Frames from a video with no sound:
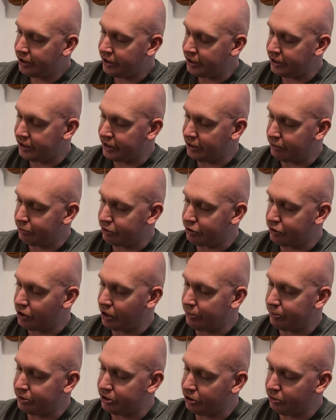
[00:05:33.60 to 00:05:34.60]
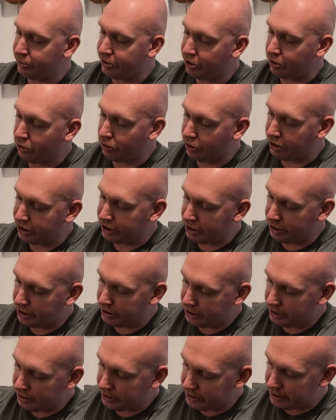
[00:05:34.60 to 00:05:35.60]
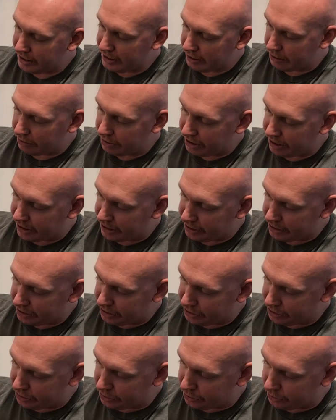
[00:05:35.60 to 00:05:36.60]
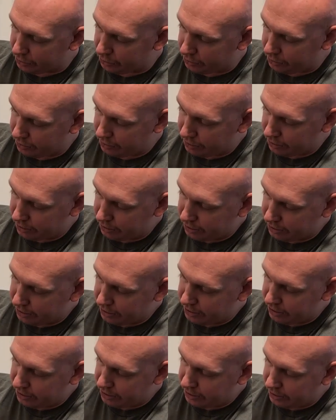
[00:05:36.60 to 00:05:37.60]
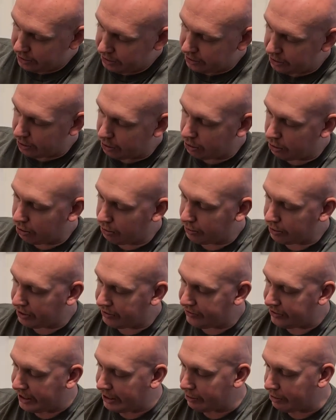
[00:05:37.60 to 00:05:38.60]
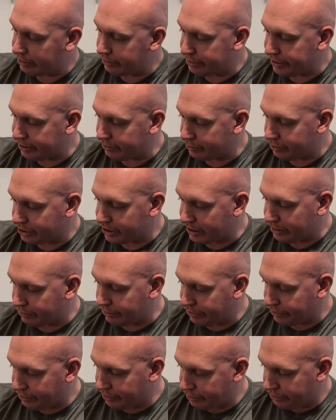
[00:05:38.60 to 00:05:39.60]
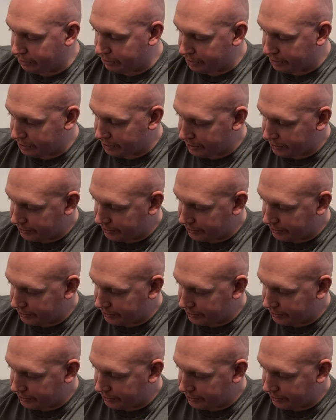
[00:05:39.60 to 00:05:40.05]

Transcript: and then I'm going to drop a little bit of oil down into the hole where the firing pin will come through.